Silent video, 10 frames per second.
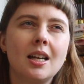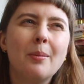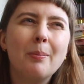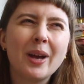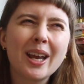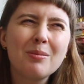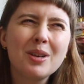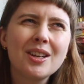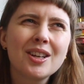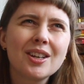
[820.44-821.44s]

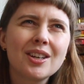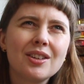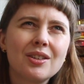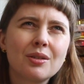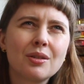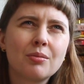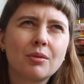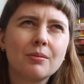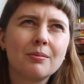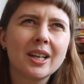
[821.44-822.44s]
maybe you
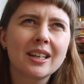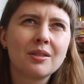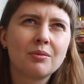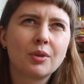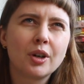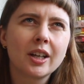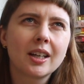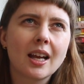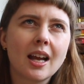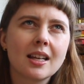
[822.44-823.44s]
could make it work
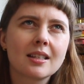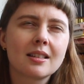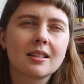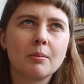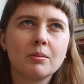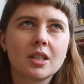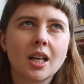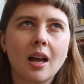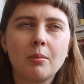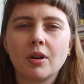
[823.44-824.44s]
as some
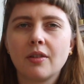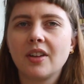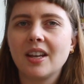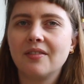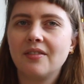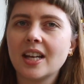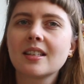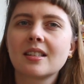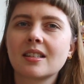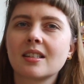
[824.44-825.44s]
type of a
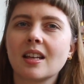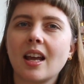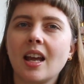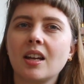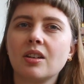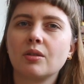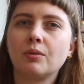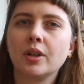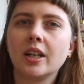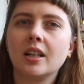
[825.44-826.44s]
vest and
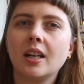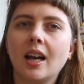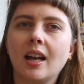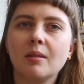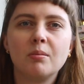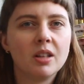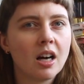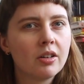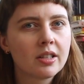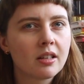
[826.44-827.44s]
wear a
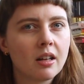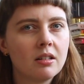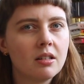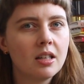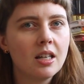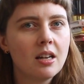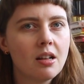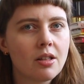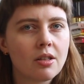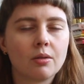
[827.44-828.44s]
blouse
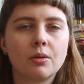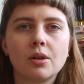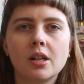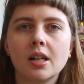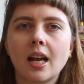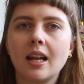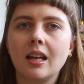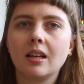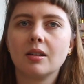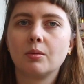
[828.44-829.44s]
underneath, or
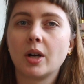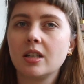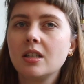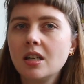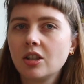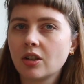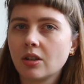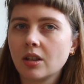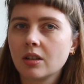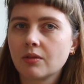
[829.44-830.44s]
a white
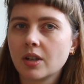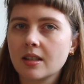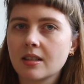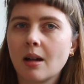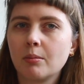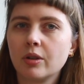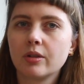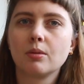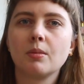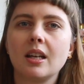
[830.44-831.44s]
t-shirt, for example,
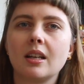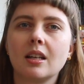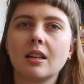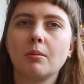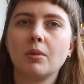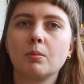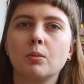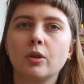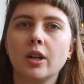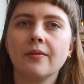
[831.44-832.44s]
to make it a bit
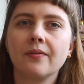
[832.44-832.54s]
more